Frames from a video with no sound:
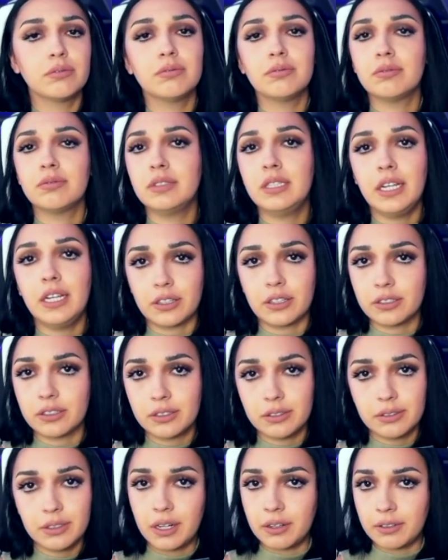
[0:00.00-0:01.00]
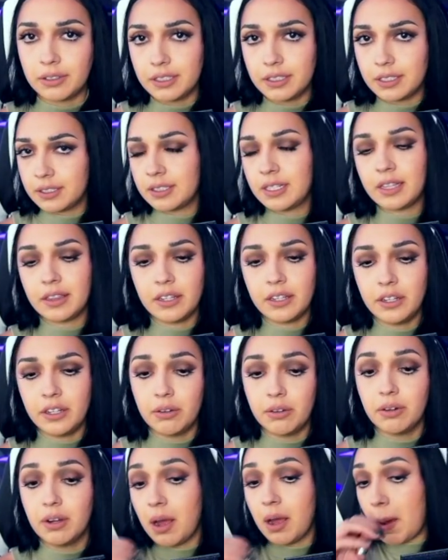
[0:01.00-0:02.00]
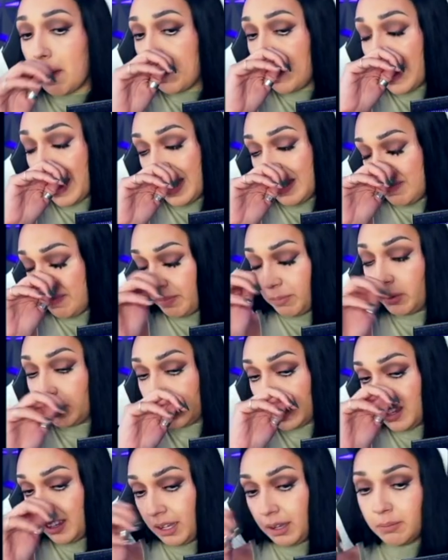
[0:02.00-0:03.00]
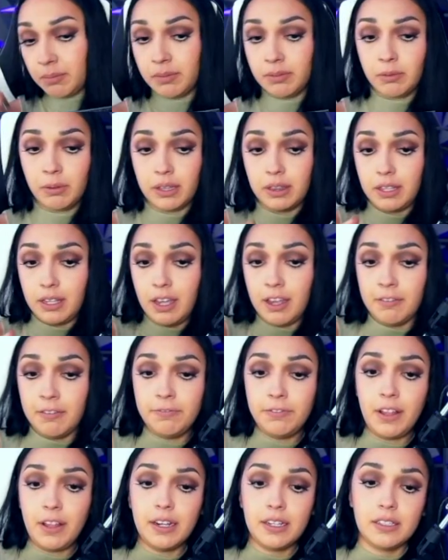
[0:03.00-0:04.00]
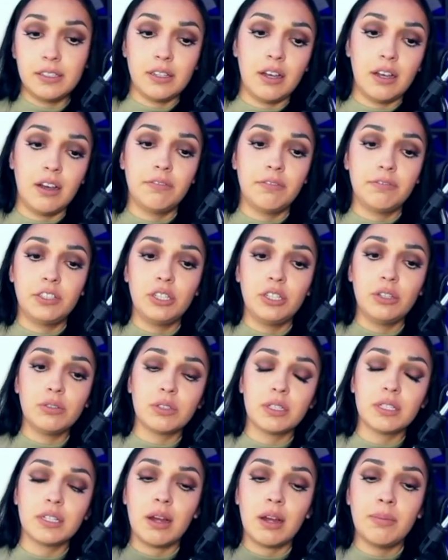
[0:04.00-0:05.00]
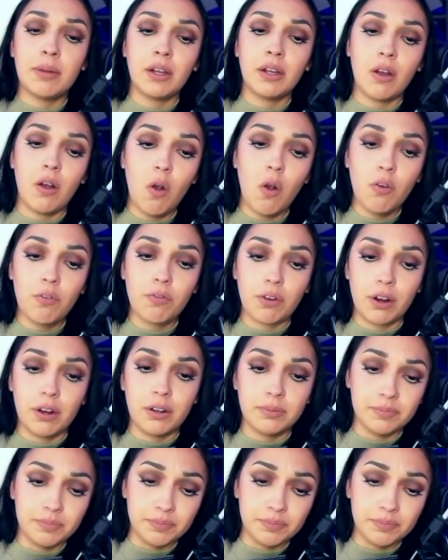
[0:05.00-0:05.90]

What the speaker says: years. You know, this is nothing new. But with the influx of children coming over,